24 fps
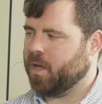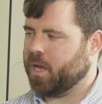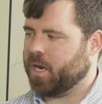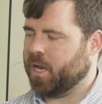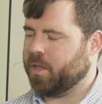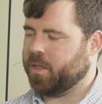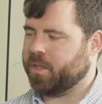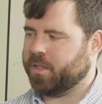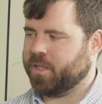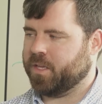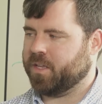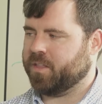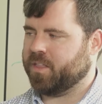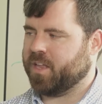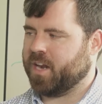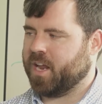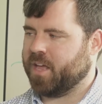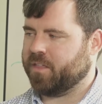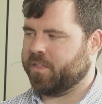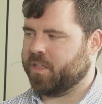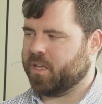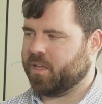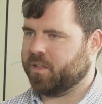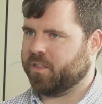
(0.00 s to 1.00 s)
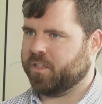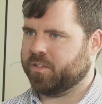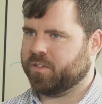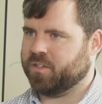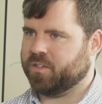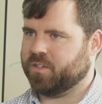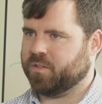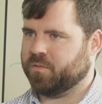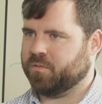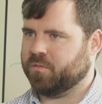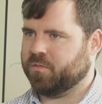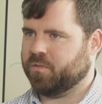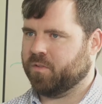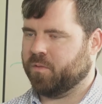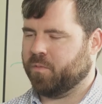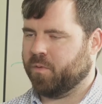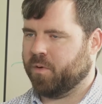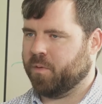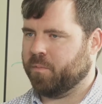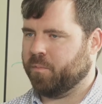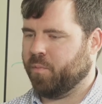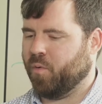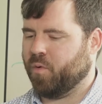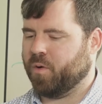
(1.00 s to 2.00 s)
Another thing that I think this is
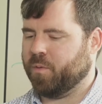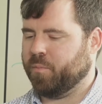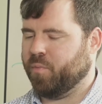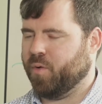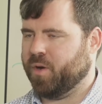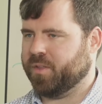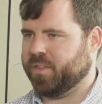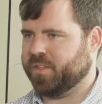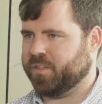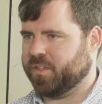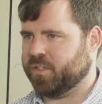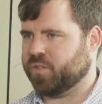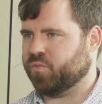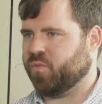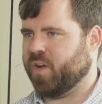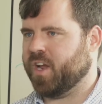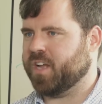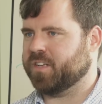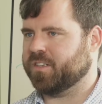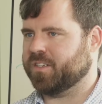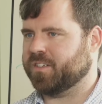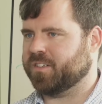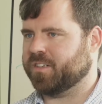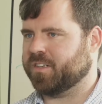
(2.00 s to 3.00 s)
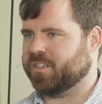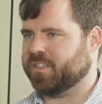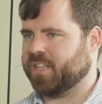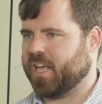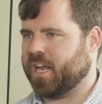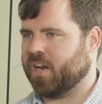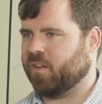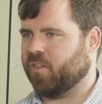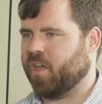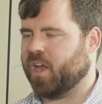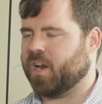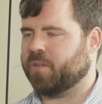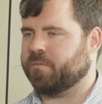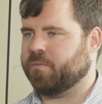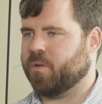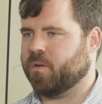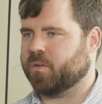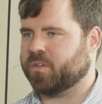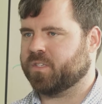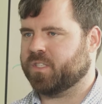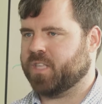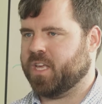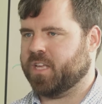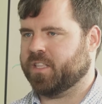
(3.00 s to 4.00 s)
an important point that this raises is that a lot of
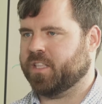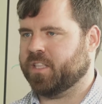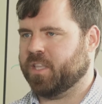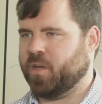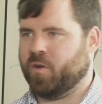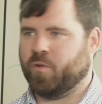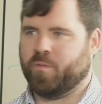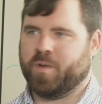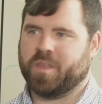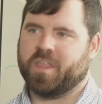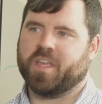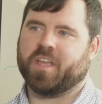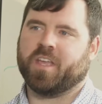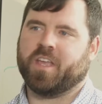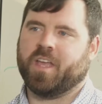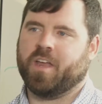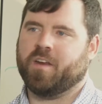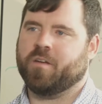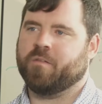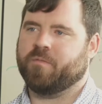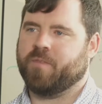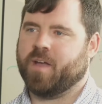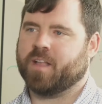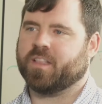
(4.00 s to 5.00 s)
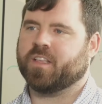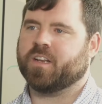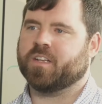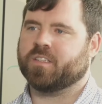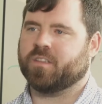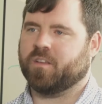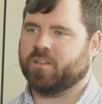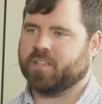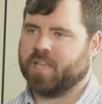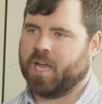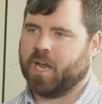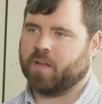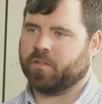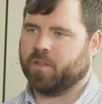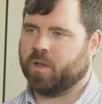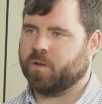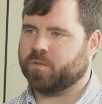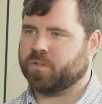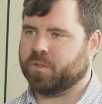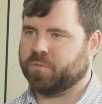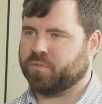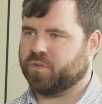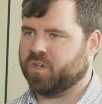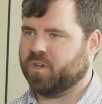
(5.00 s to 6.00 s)
folks think the only way they can get infected is they
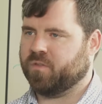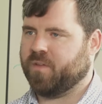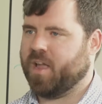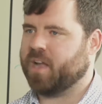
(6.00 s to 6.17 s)
download some sort of